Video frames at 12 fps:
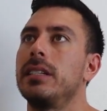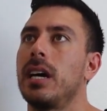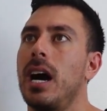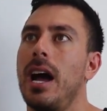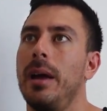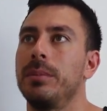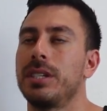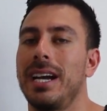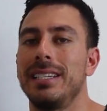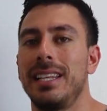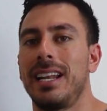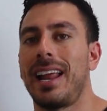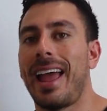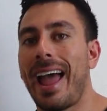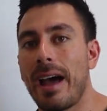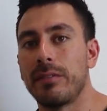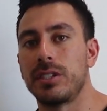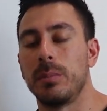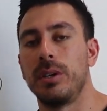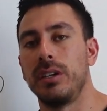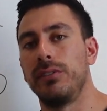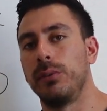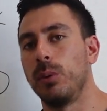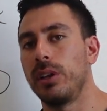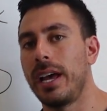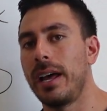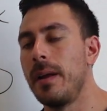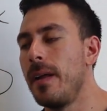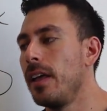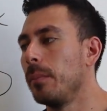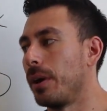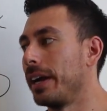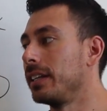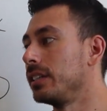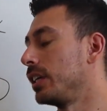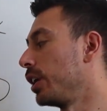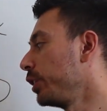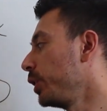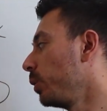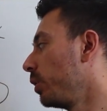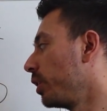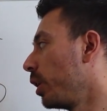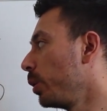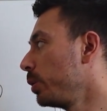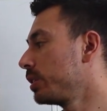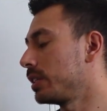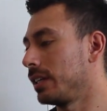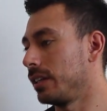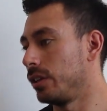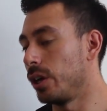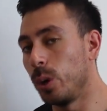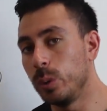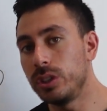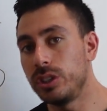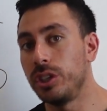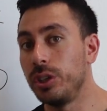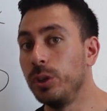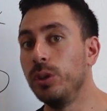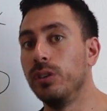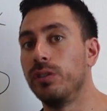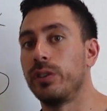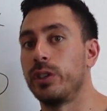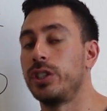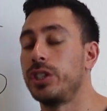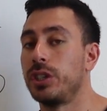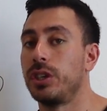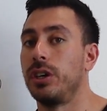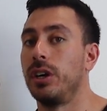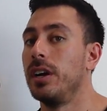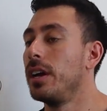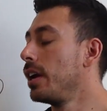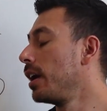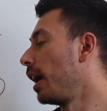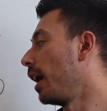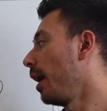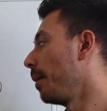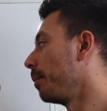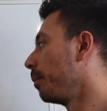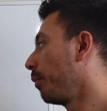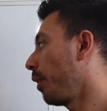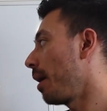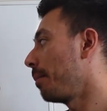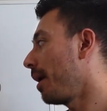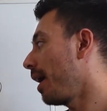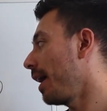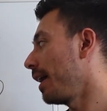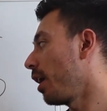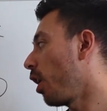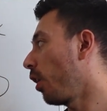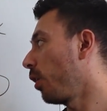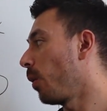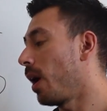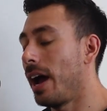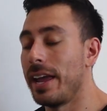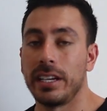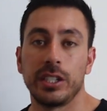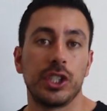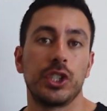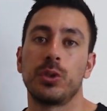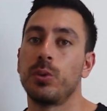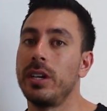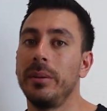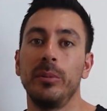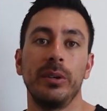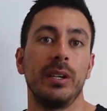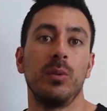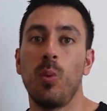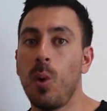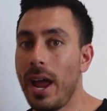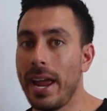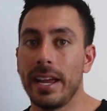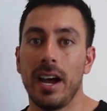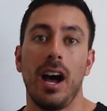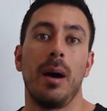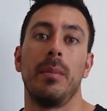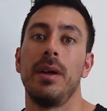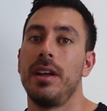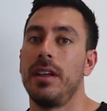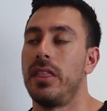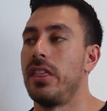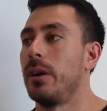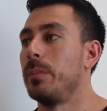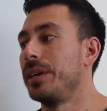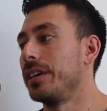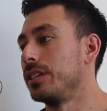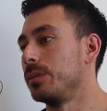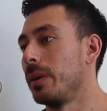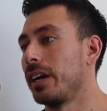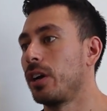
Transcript: times I didn't have somebody for that. But I can tell you those two for sure brought my ROI extremely way up there because my